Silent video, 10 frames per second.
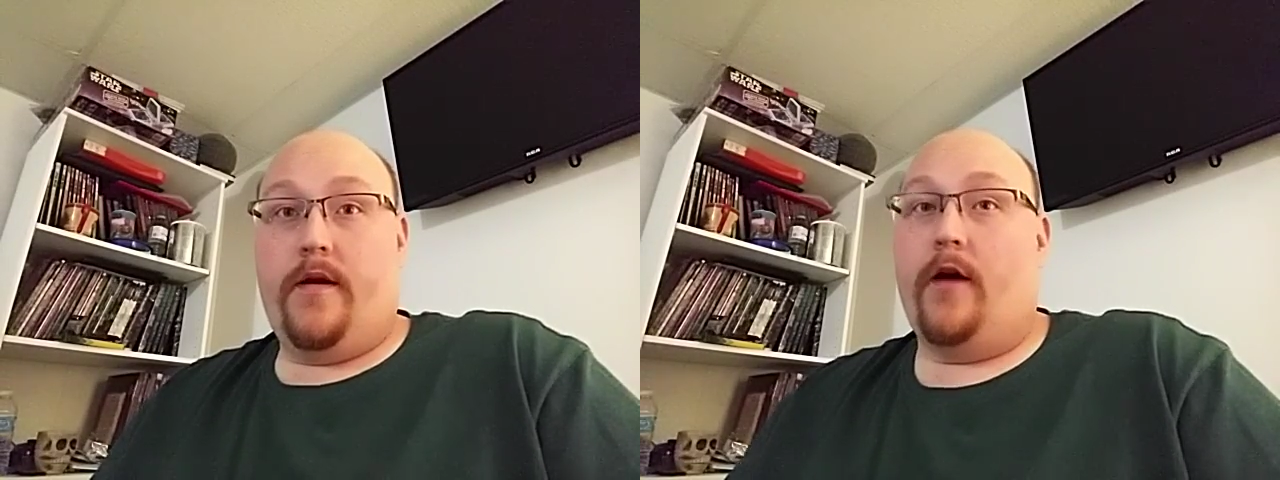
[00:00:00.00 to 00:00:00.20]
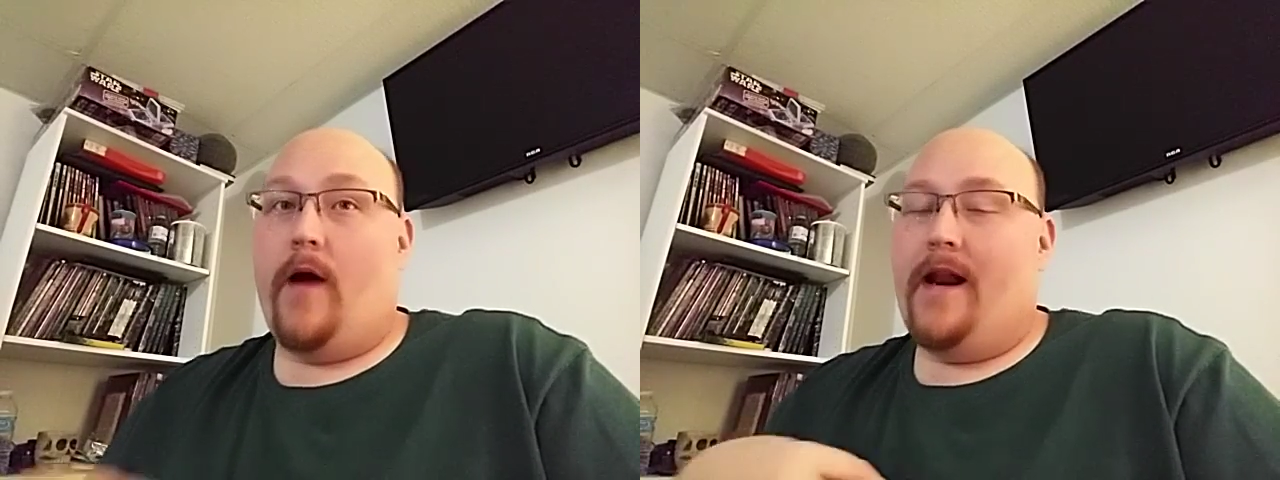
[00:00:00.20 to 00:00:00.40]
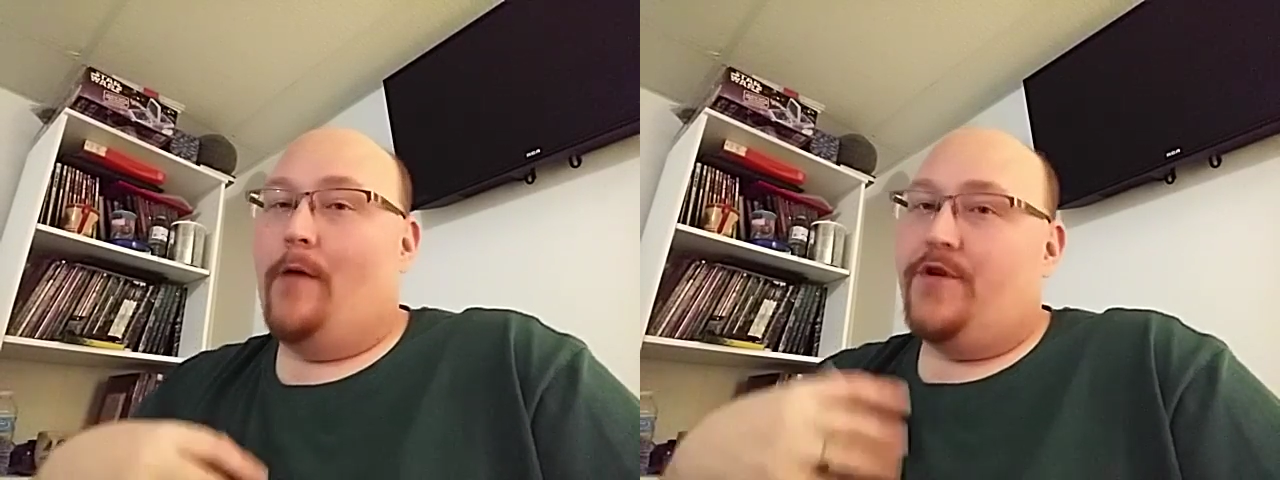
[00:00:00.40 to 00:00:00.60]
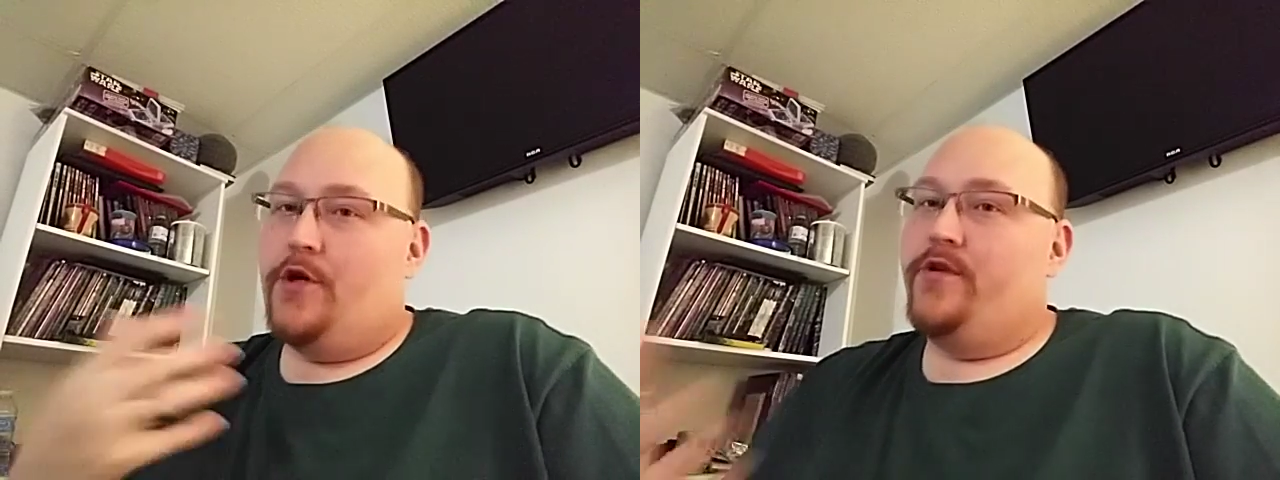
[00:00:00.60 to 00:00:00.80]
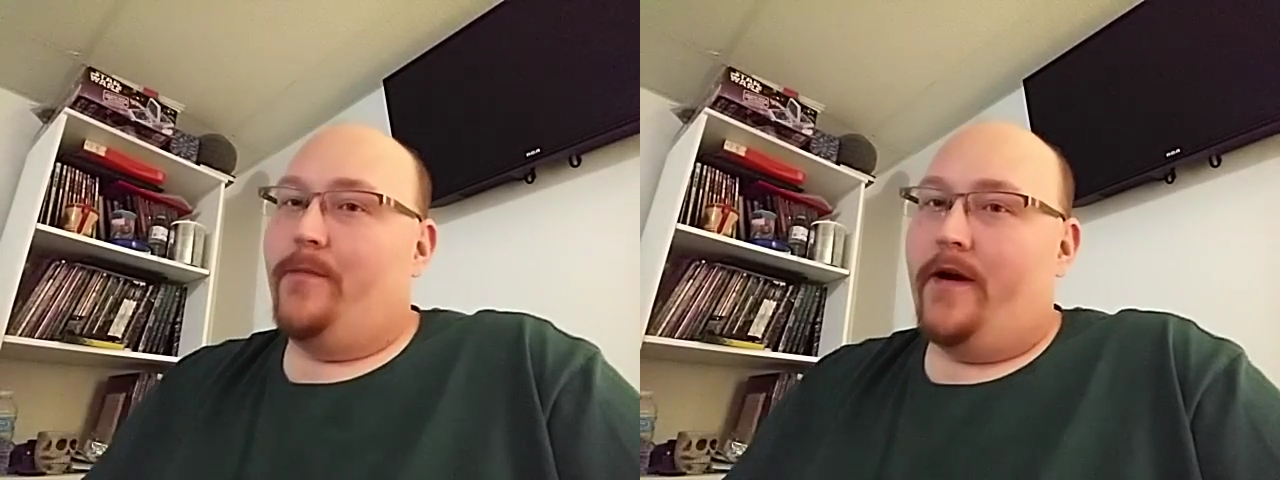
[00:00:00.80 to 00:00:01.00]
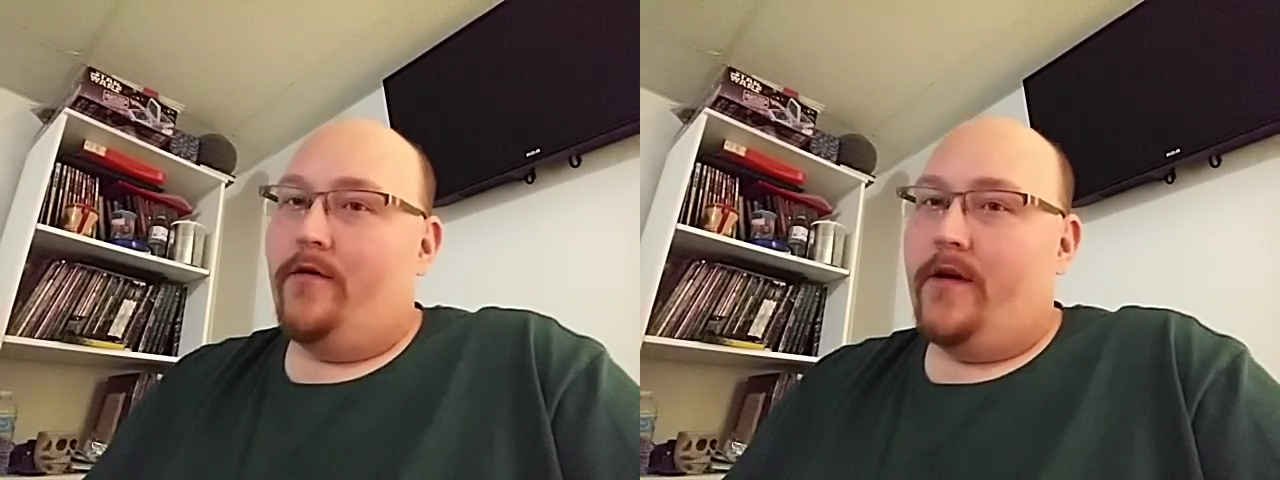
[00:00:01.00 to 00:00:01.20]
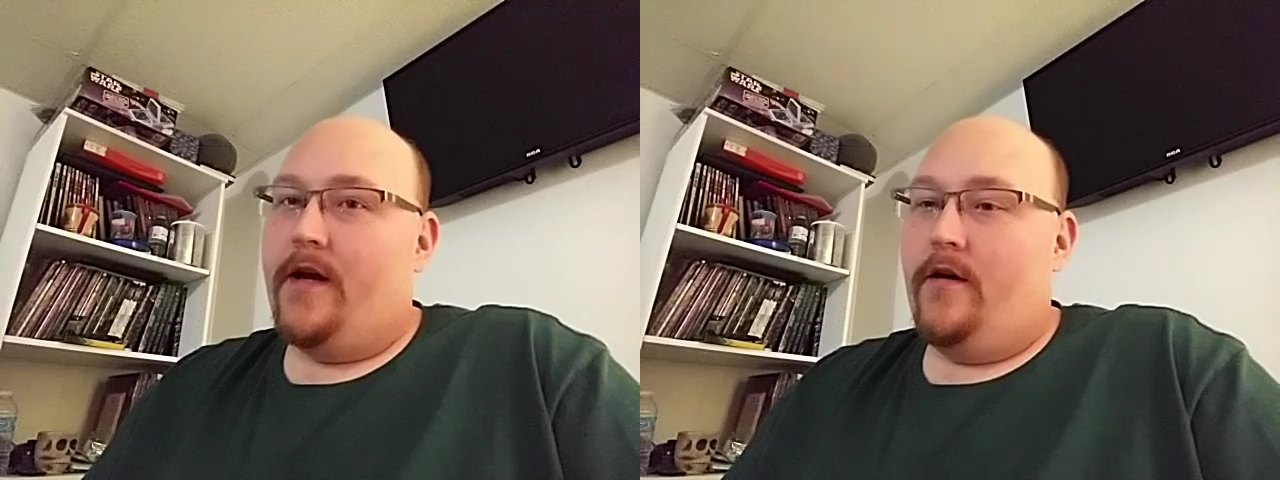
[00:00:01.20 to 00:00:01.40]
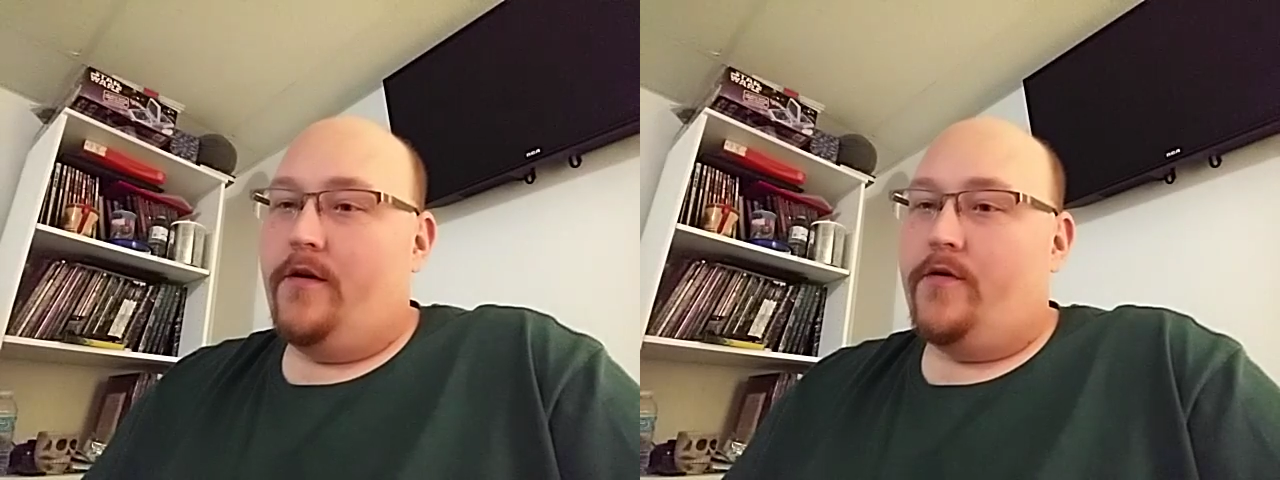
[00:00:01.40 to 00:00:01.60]
Now, granted, I was using my own
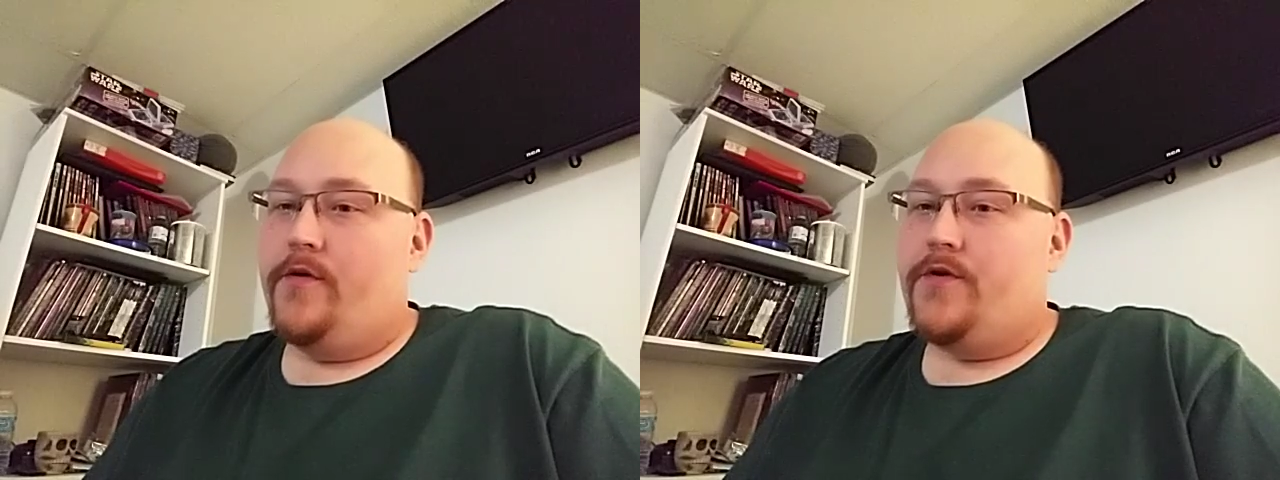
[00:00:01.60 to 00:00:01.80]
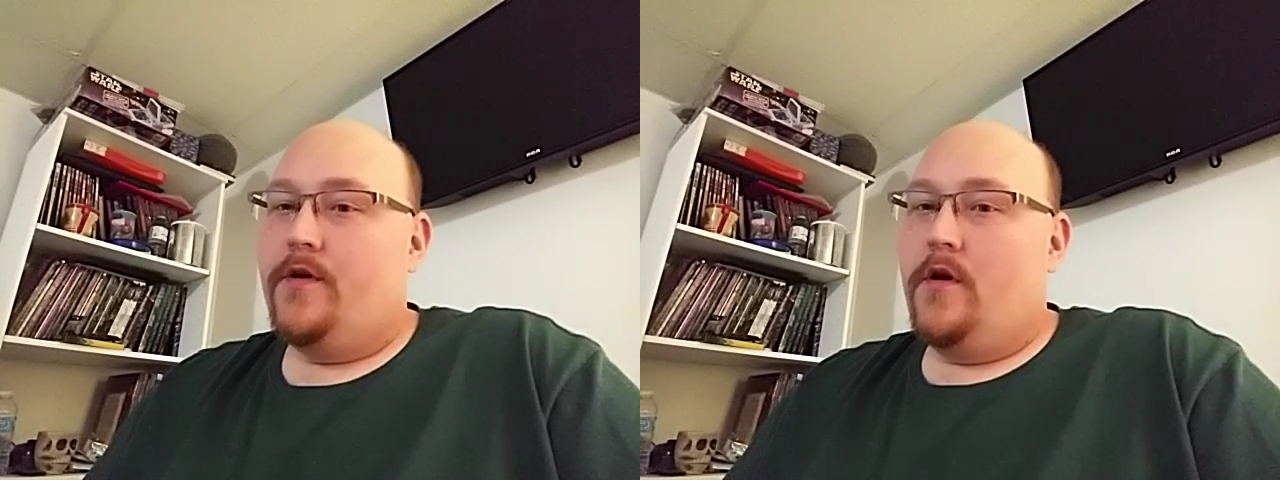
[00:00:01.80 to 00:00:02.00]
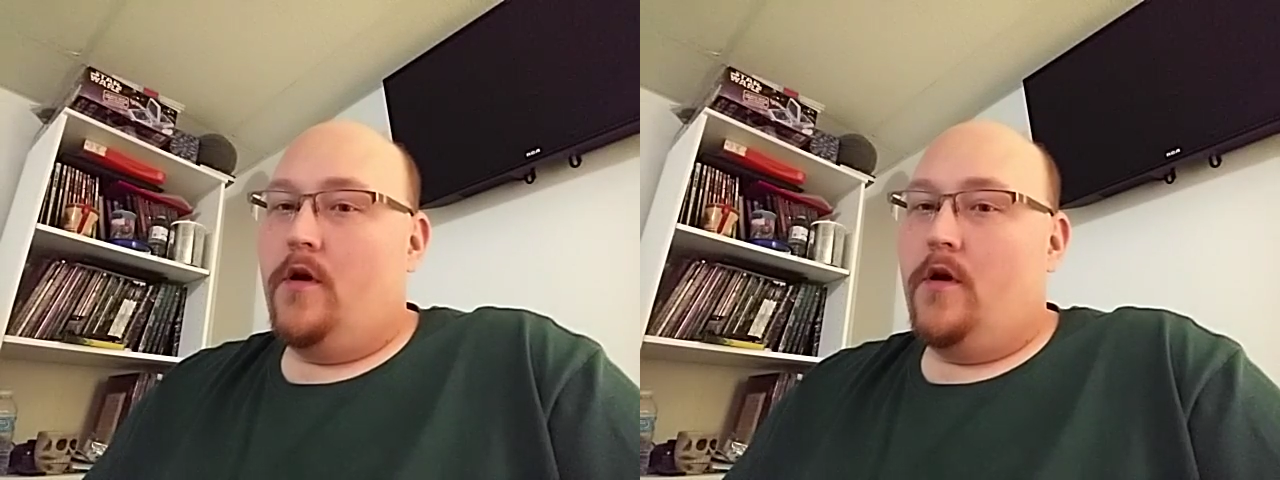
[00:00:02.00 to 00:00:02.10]
characters,